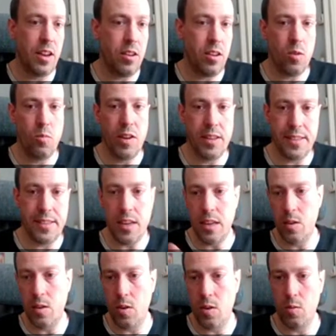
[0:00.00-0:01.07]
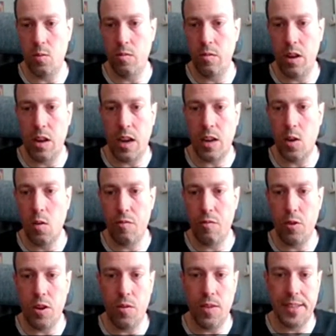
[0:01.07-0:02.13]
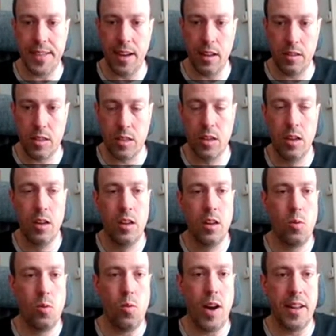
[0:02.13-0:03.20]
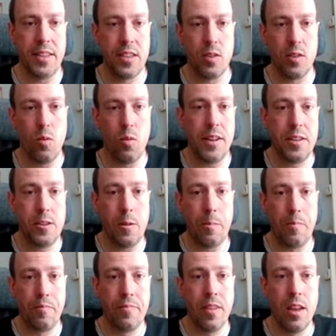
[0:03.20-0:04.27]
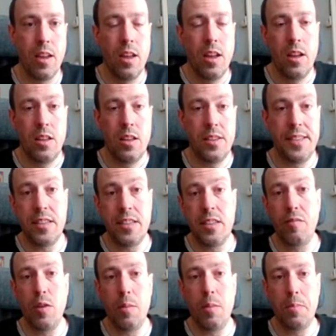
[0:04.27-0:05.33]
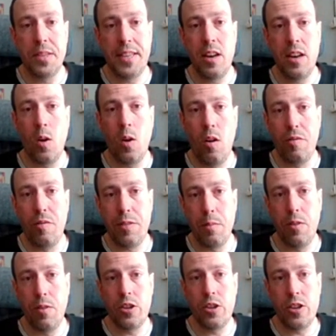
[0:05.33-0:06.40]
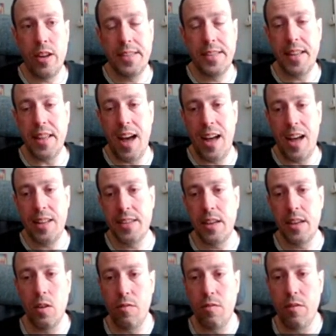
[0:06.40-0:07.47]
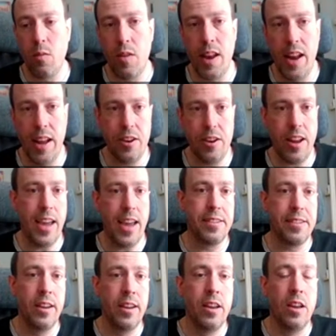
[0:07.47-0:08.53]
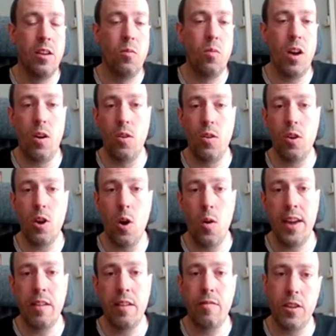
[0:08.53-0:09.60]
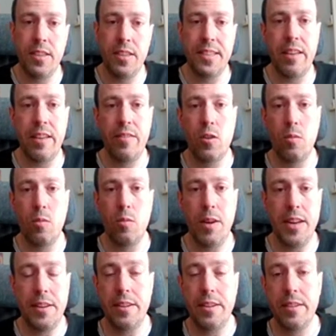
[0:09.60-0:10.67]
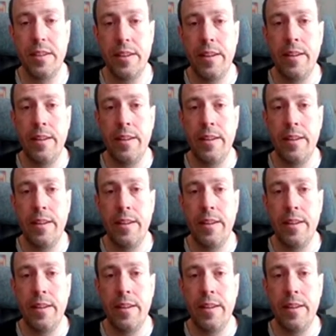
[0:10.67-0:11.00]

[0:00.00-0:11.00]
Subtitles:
And you will see, when I go through the results, who answered what. 63% of the projects that answered of the 108 were ongoing, 37 completed.